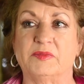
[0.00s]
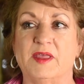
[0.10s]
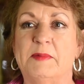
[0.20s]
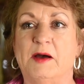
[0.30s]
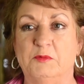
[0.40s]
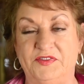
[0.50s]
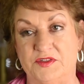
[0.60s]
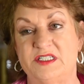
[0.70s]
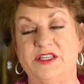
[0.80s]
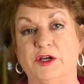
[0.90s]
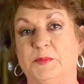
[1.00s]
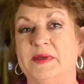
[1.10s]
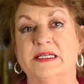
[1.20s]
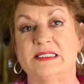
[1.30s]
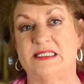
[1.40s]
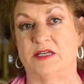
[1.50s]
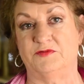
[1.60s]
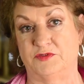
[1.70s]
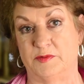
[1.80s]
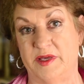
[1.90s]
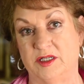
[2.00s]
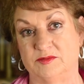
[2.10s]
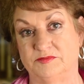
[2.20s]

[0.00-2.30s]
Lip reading: about what this therapy has done for me.